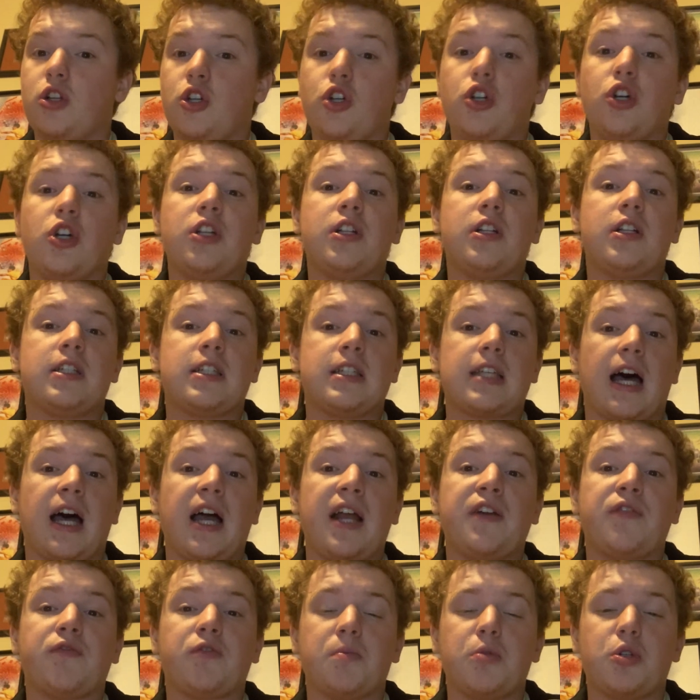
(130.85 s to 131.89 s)
Good
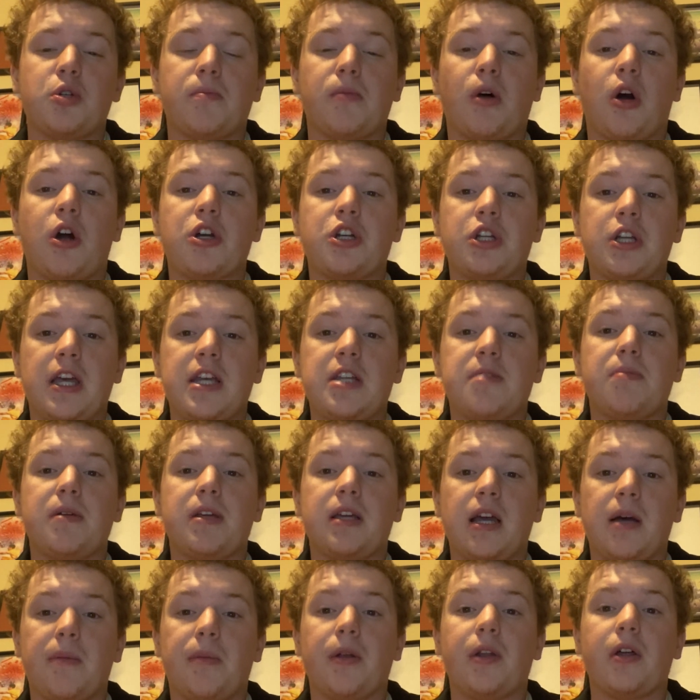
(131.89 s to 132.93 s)
signs from Ja'Marr Chase
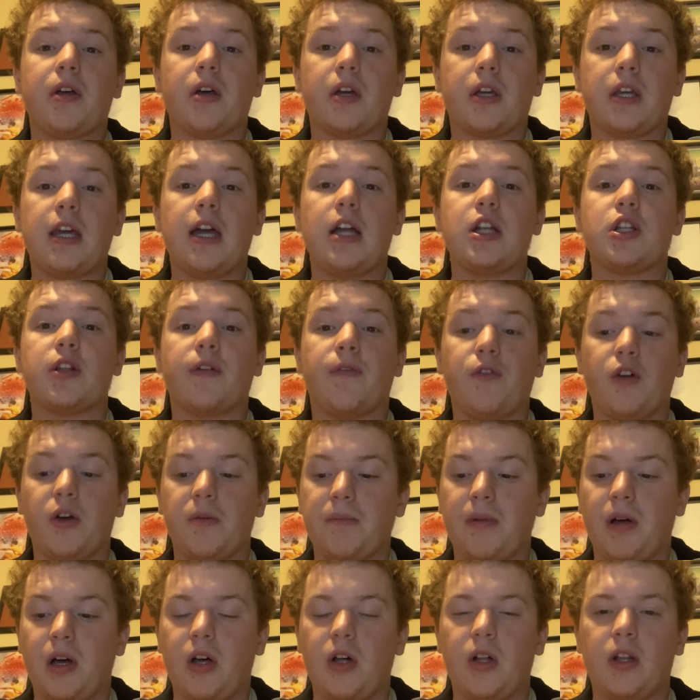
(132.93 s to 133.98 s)
being able to catch the
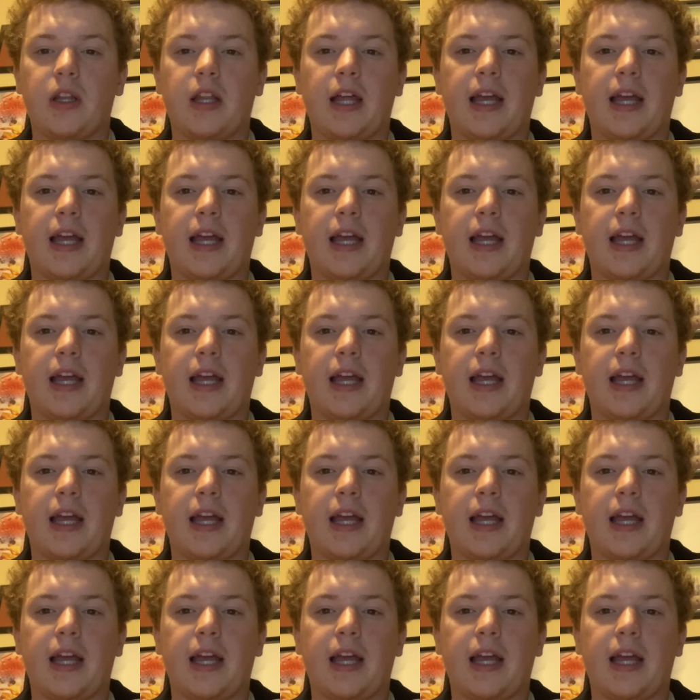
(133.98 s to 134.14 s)
football.